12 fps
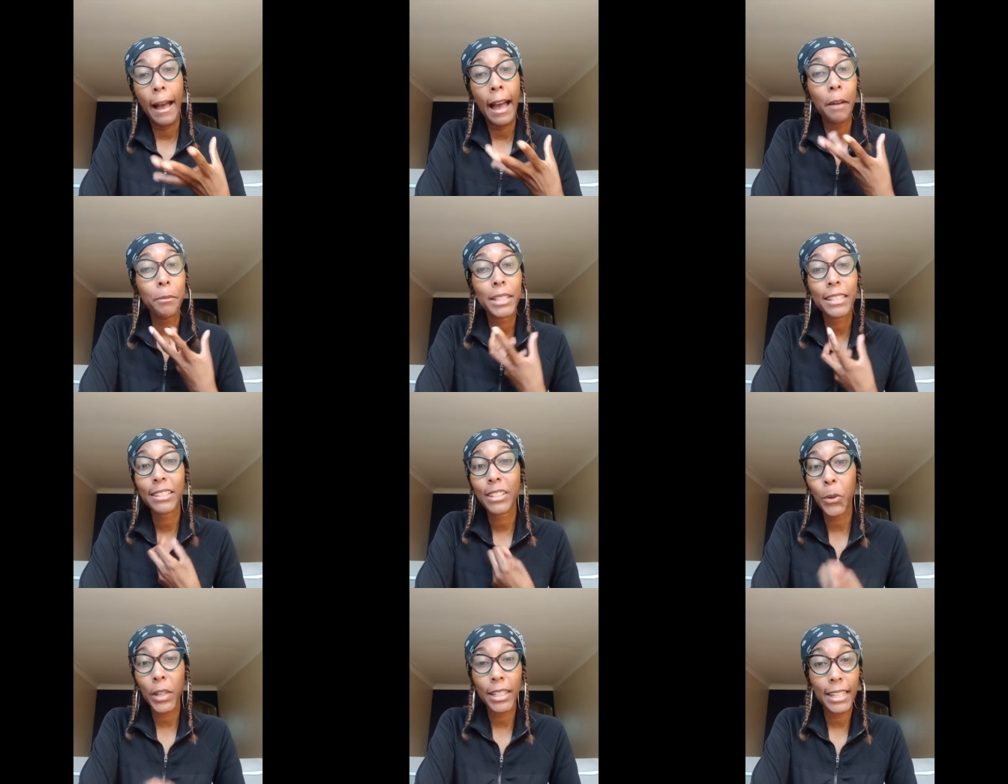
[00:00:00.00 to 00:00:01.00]
I was
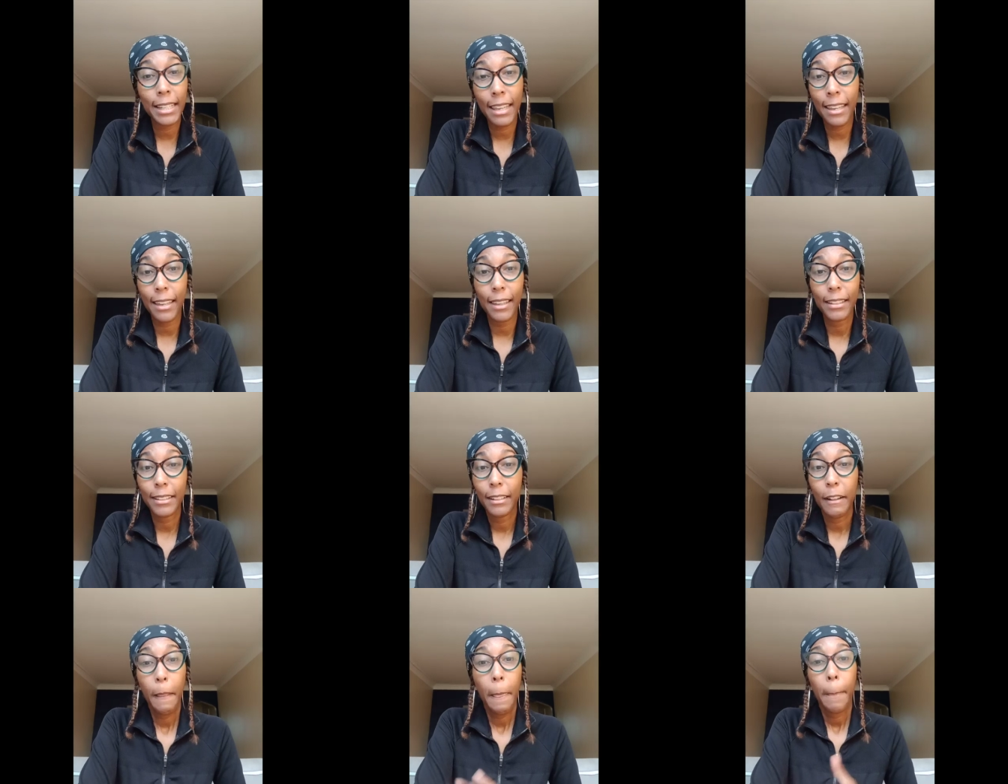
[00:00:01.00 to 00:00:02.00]
soaking it in.
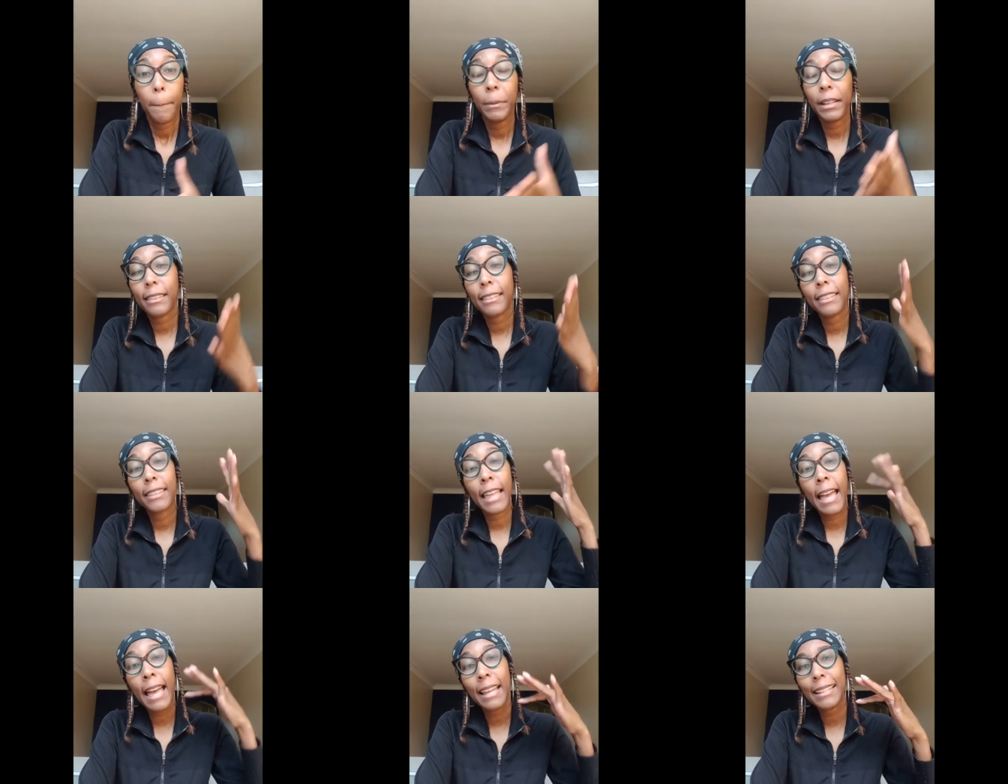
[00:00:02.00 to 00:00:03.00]
But
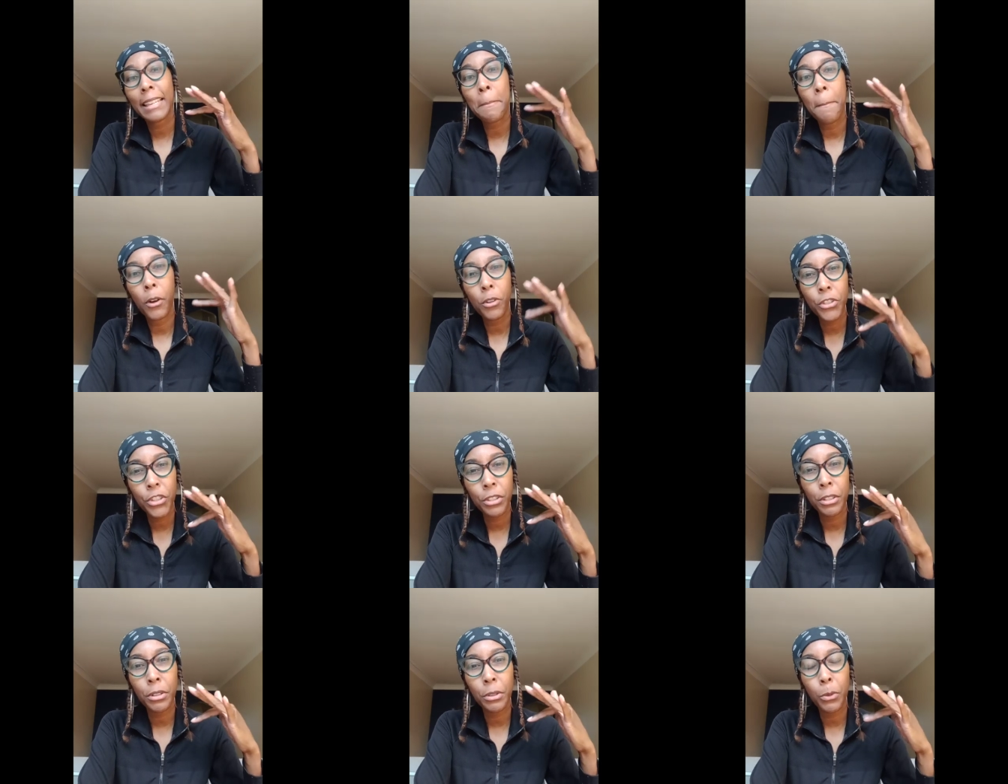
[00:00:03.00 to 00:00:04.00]
that
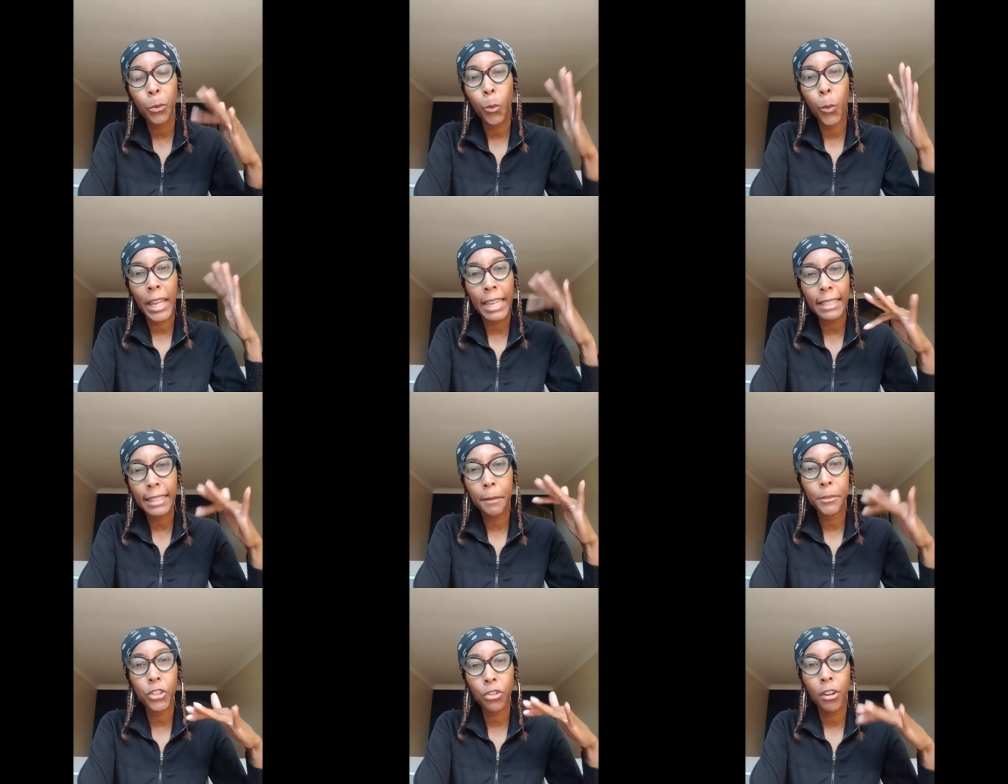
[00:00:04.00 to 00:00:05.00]
emotional weight
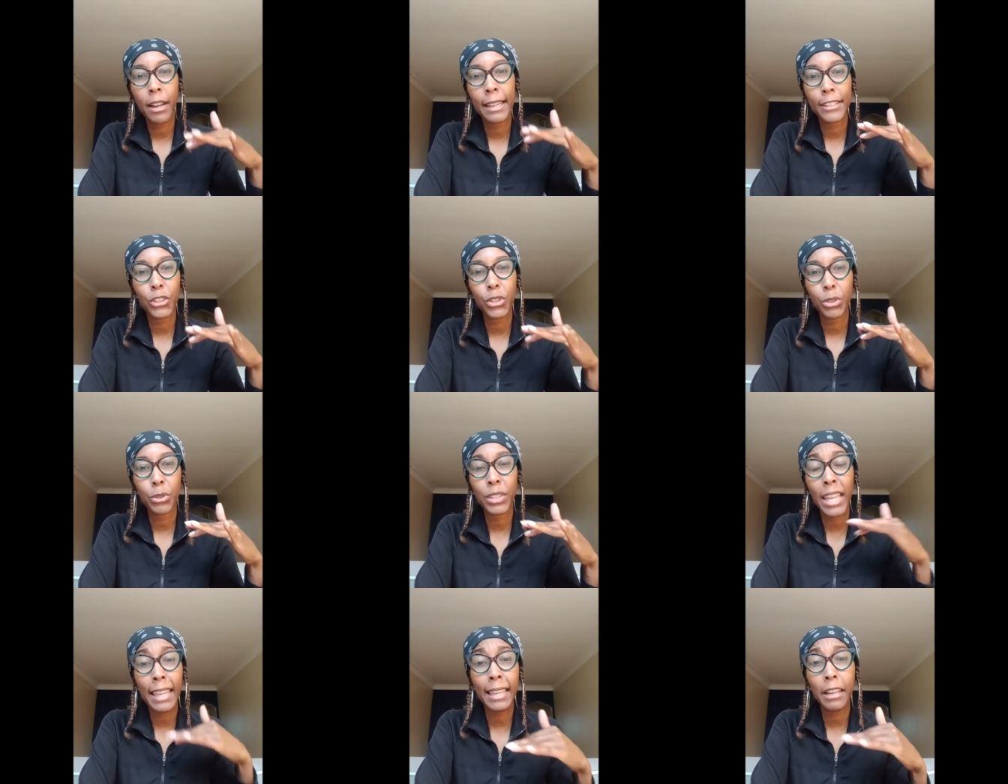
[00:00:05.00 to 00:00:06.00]
that was trying to
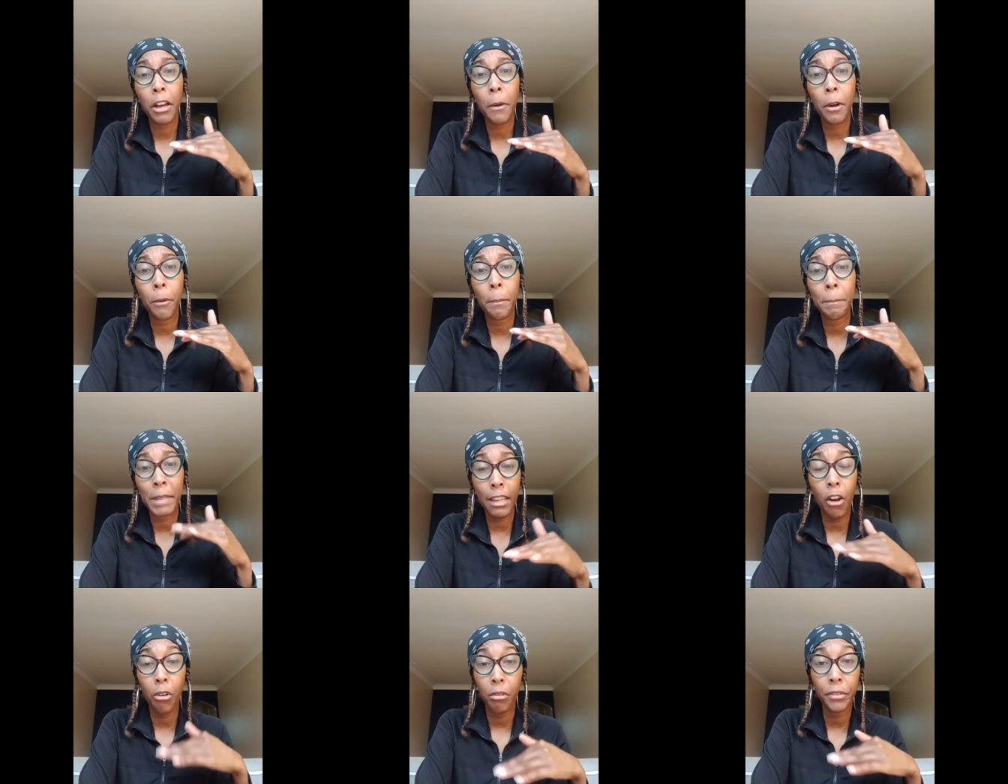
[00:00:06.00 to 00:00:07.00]
take
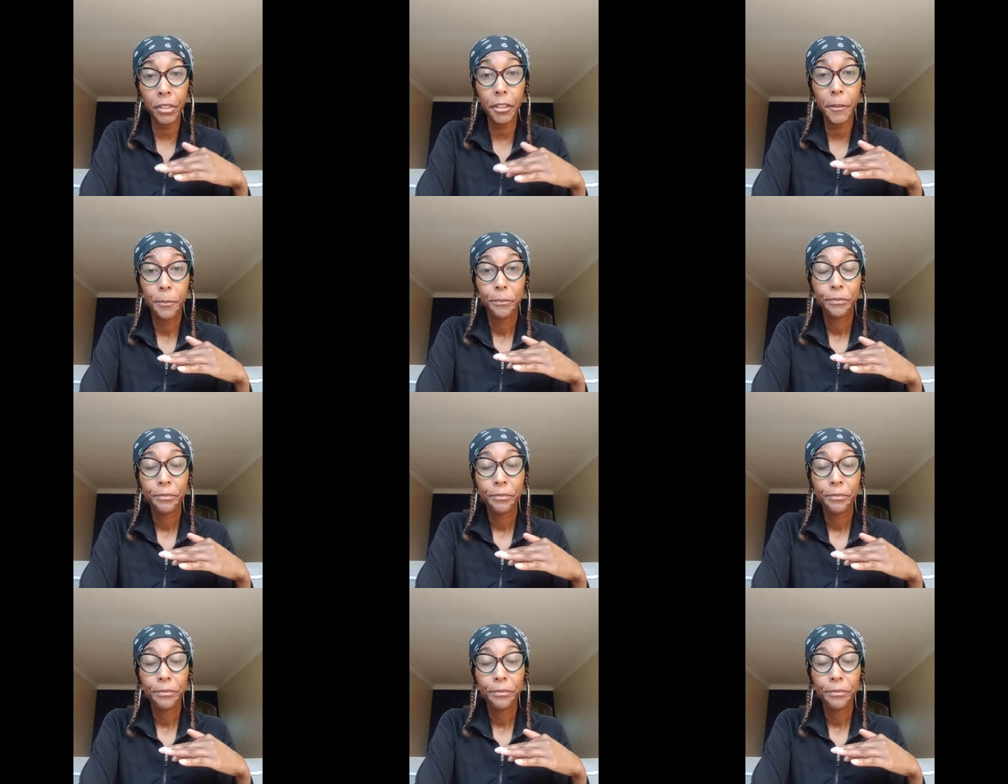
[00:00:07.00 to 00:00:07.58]
me over